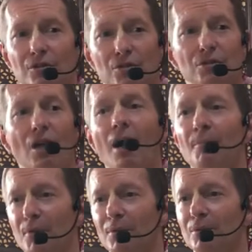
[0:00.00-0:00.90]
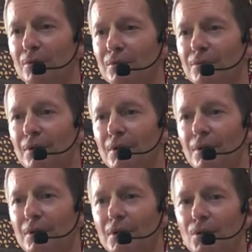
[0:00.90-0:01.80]
to Nam Prabhu.
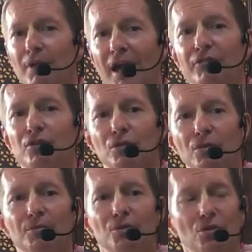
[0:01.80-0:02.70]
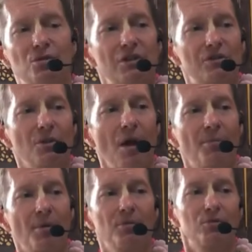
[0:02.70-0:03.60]
We have two duties to Nam
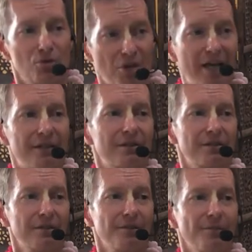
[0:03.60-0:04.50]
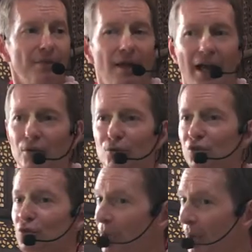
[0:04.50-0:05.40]
Prabhu, to chant and also
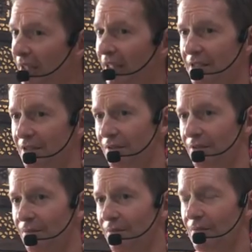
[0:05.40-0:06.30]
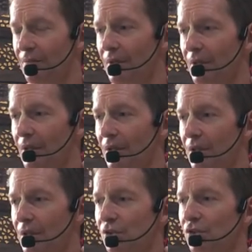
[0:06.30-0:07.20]
to propagate.
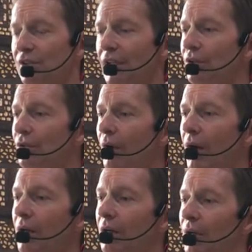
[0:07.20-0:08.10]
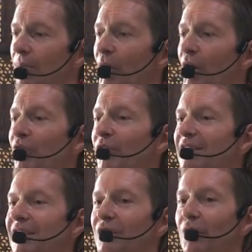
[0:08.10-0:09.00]
So he said, you are
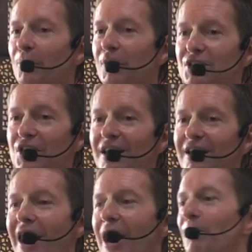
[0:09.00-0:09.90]
perfect in your preaching and